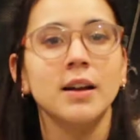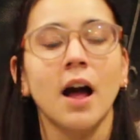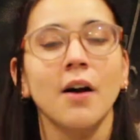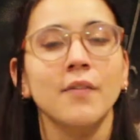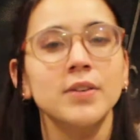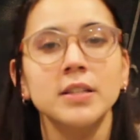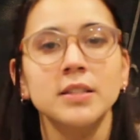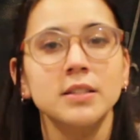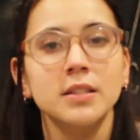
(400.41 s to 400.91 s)

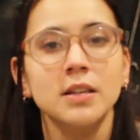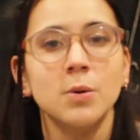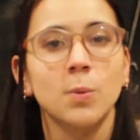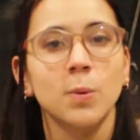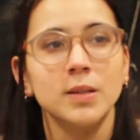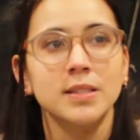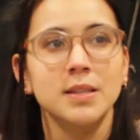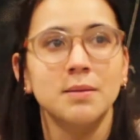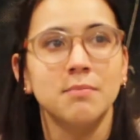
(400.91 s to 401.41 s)
Obviously it
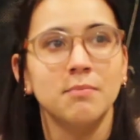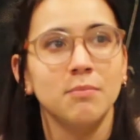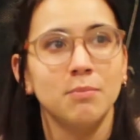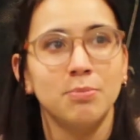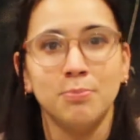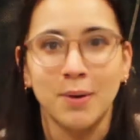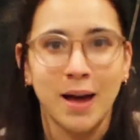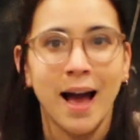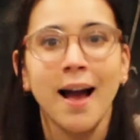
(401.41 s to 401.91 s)
wasn't
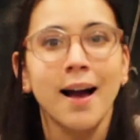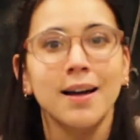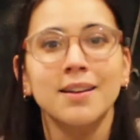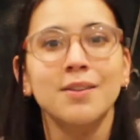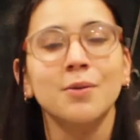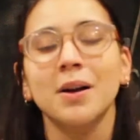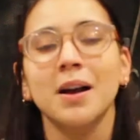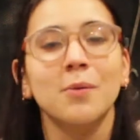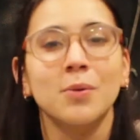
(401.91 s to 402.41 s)
bad,
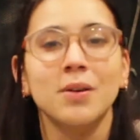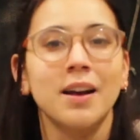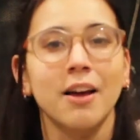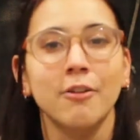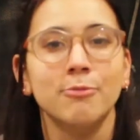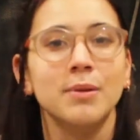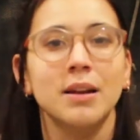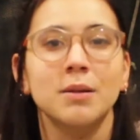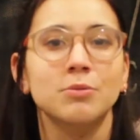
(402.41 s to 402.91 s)
or I wouldn't
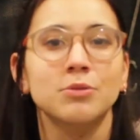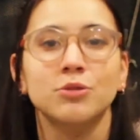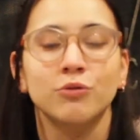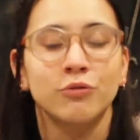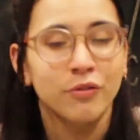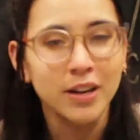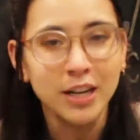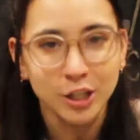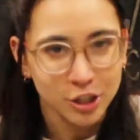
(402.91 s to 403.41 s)
have been able to
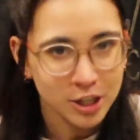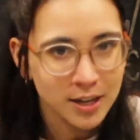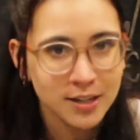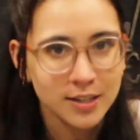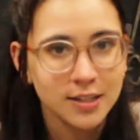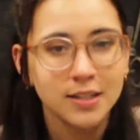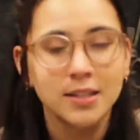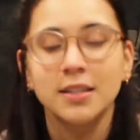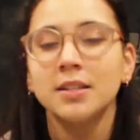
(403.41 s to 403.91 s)
finish
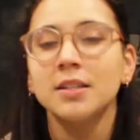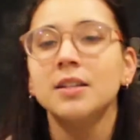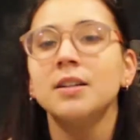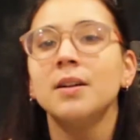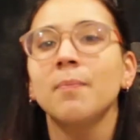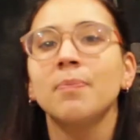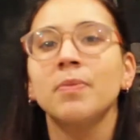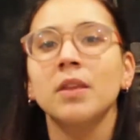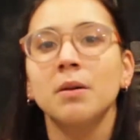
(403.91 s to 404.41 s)
it.
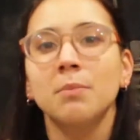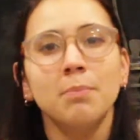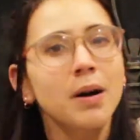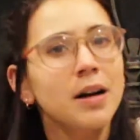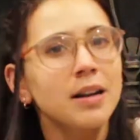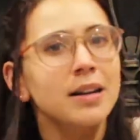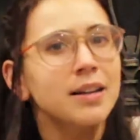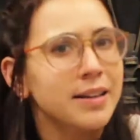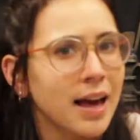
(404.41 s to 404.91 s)

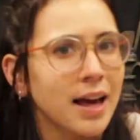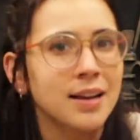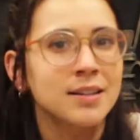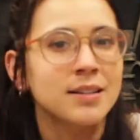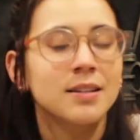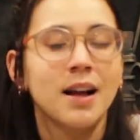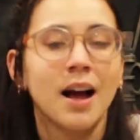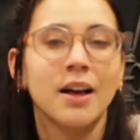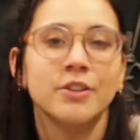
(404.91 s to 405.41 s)
But
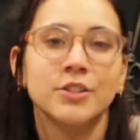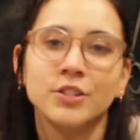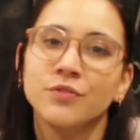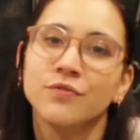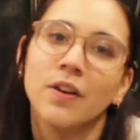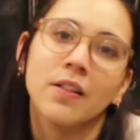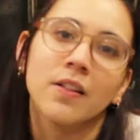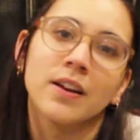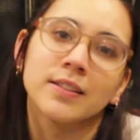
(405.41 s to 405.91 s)
again, I just
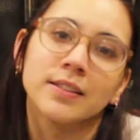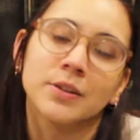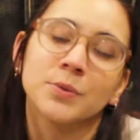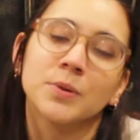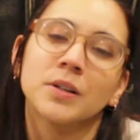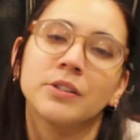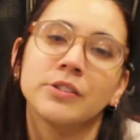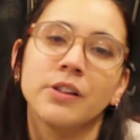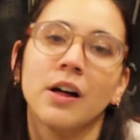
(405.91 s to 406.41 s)
felt like there
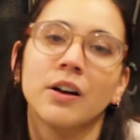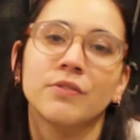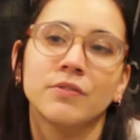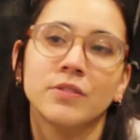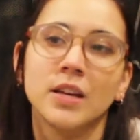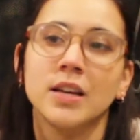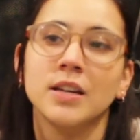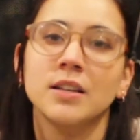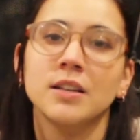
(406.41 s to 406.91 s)
were a lot of
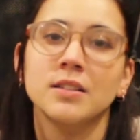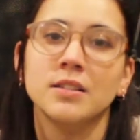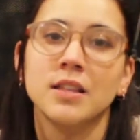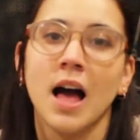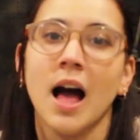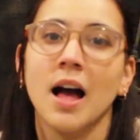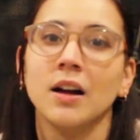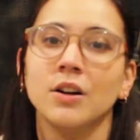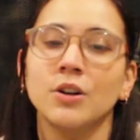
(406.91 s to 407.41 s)
things
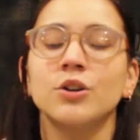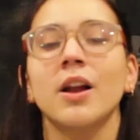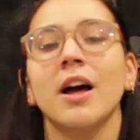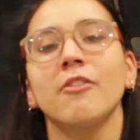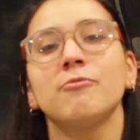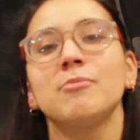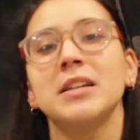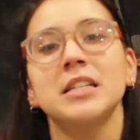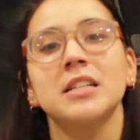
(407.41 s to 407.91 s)
that could
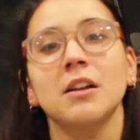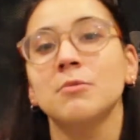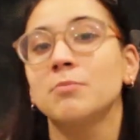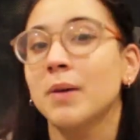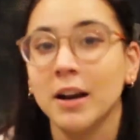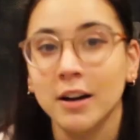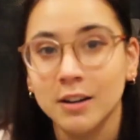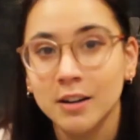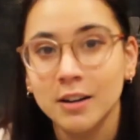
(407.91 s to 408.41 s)
have been done
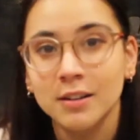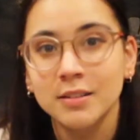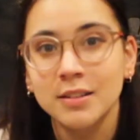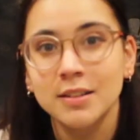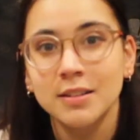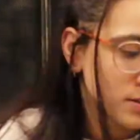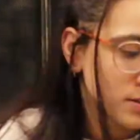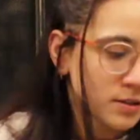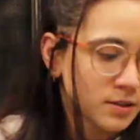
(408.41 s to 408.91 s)
better.
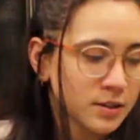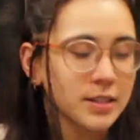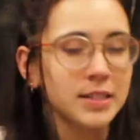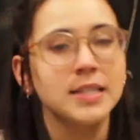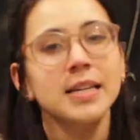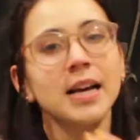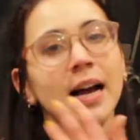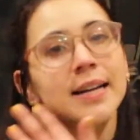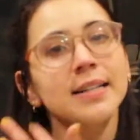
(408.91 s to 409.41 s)

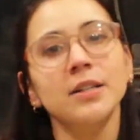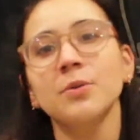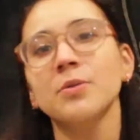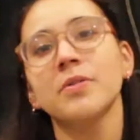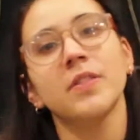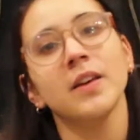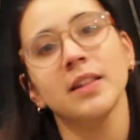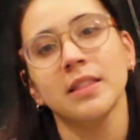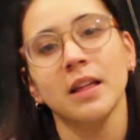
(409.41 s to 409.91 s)
See, I don't
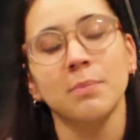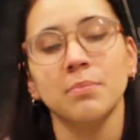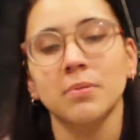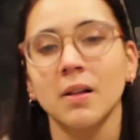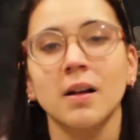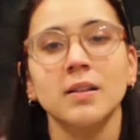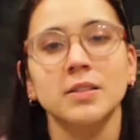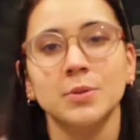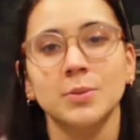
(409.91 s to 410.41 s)
think that
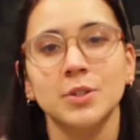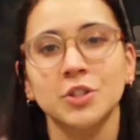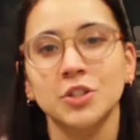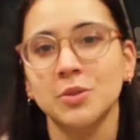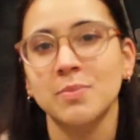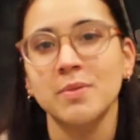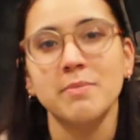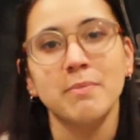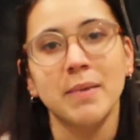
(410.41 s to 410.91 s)
plot twist
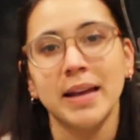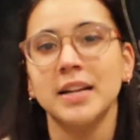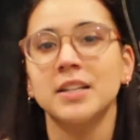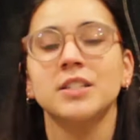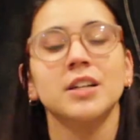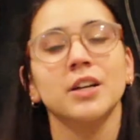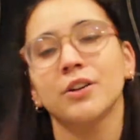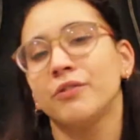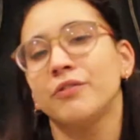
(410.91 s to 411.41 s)
should be made
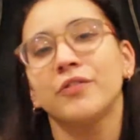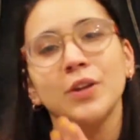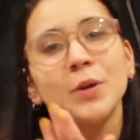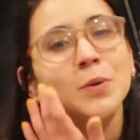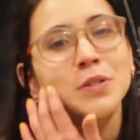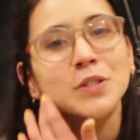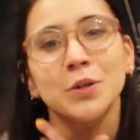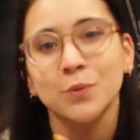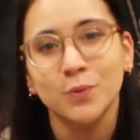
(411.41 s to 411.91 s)
to
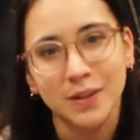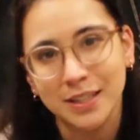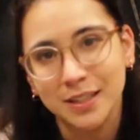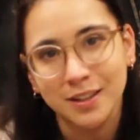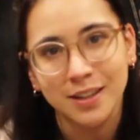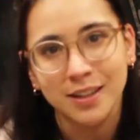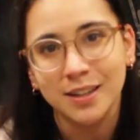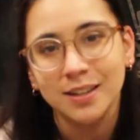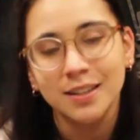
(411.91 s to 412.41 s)
confuse your
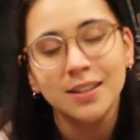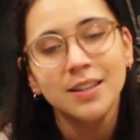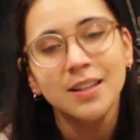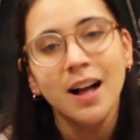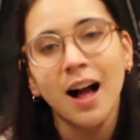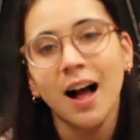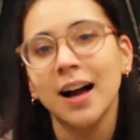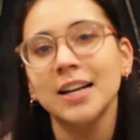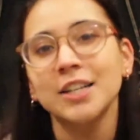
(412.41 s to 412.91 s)
reader.
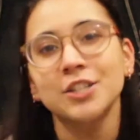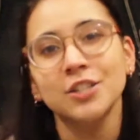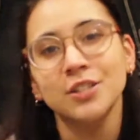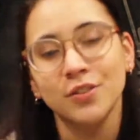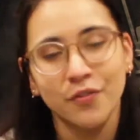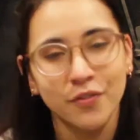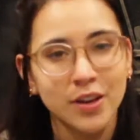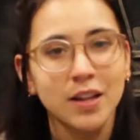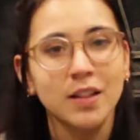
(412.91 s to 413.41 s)
I
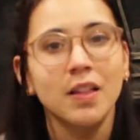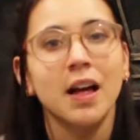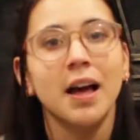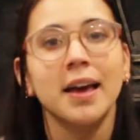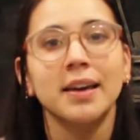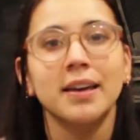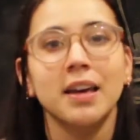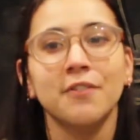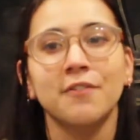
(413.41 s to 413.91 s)
just feel
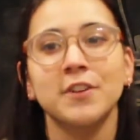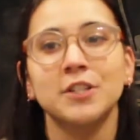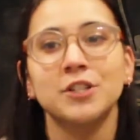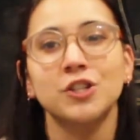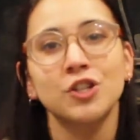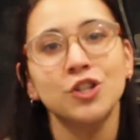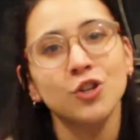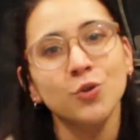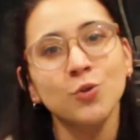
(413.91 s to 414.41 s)
like if
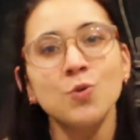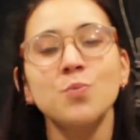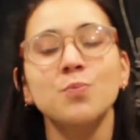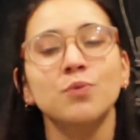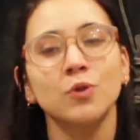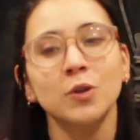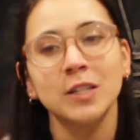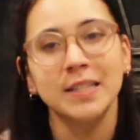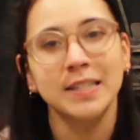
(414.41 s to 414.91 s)
it's too
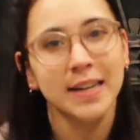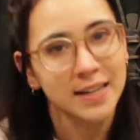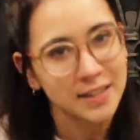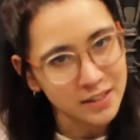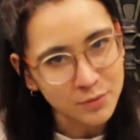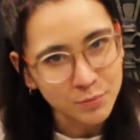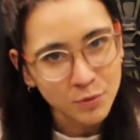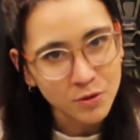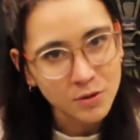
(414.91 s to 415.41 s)

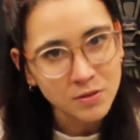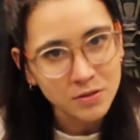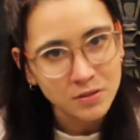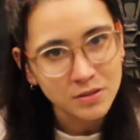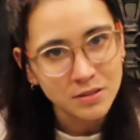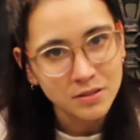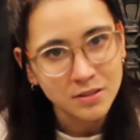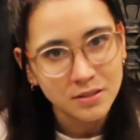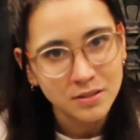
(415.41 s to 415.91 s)
predictable,
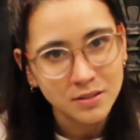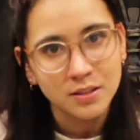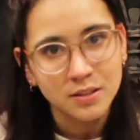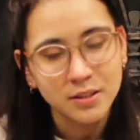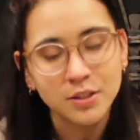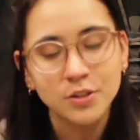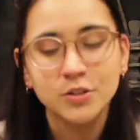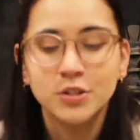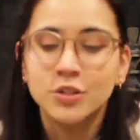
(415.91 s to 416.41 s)

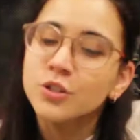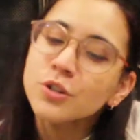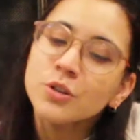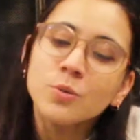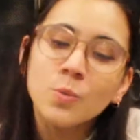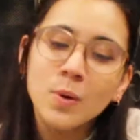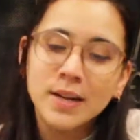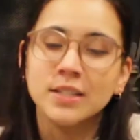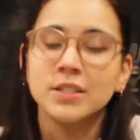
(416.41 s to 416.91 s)
there's
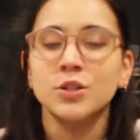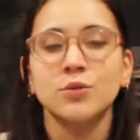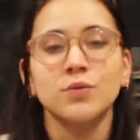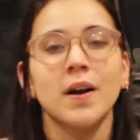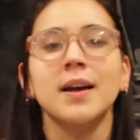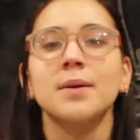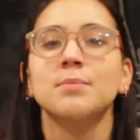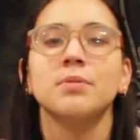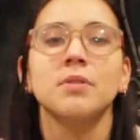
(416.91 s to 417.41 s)
certain ways to
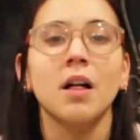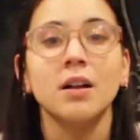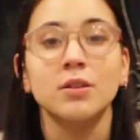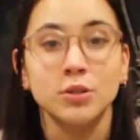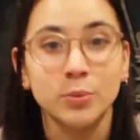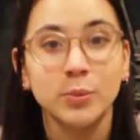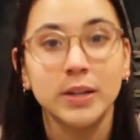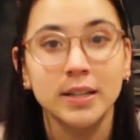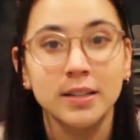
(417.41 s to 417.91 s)
write
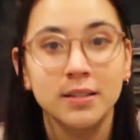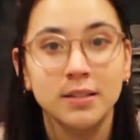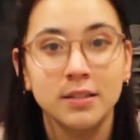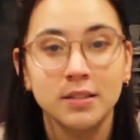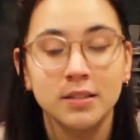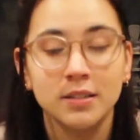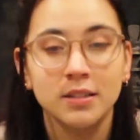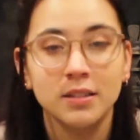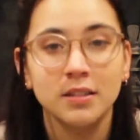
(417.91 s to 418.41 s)
plot
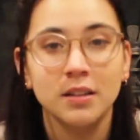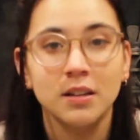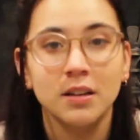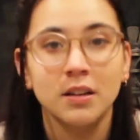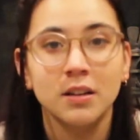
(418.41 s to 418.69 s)
twists.